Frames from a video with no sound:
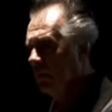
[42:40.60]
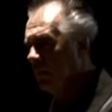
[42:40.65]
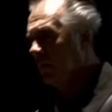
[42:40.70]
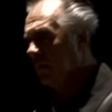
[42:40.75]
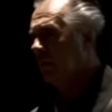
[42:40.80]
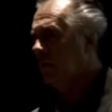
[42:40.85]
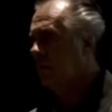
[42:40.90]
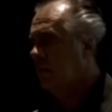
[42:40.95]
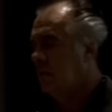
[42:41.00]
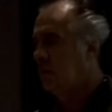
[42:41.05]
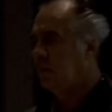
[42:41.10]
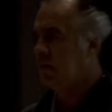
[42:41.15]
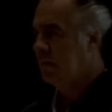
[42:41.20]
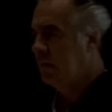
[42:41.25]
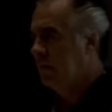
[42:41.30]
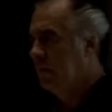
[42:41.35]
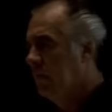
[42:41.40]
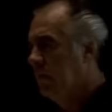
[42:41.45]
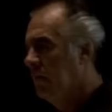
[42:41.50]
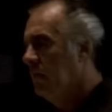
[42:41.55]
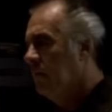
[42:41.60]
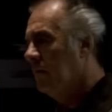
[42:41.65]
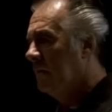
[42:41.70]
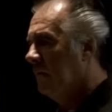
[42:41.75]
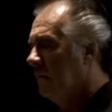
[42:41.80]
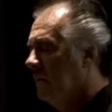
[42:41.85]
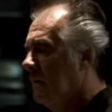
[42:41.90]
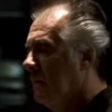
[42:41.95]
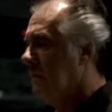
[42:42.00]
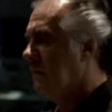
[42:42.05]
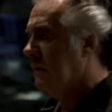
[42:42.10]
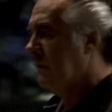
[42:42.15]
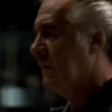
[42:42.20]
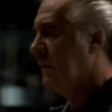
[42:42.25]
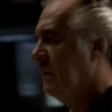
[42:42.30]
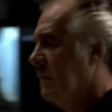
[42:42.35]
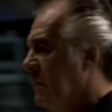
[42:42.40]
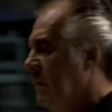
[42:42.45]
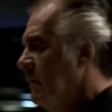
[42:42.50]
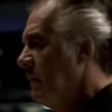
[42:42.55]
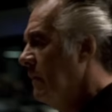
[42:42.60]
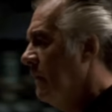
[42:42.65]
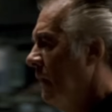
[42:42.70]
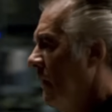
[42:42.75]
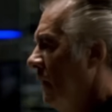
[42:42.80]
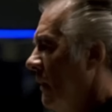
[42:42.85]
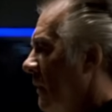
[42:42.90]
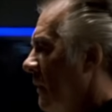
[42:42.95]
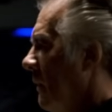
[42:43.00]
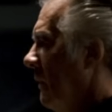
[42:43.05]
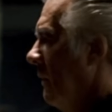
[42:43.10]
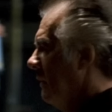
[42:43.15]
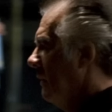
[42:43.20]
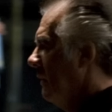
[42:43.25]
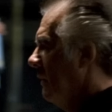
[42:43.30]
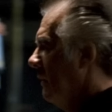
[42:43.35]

looks over to the stage of the Bing, the audience